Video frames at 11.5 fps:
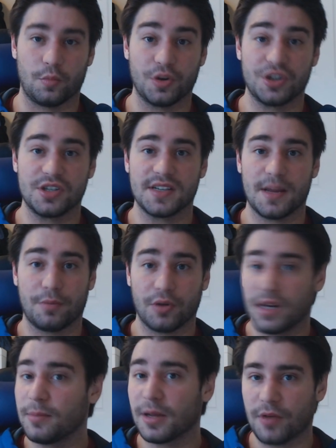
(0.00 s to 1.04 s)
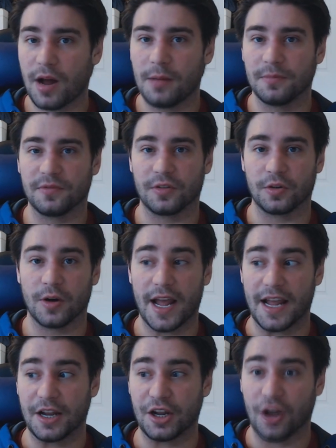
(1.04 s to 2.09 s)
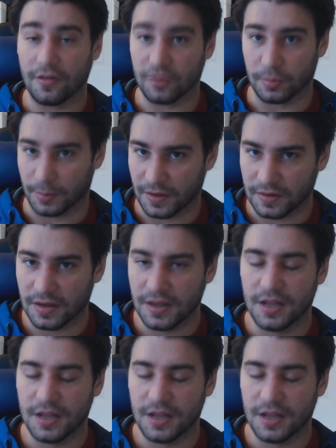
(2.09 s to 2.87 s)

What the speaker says: which is a pretty big problem for a government.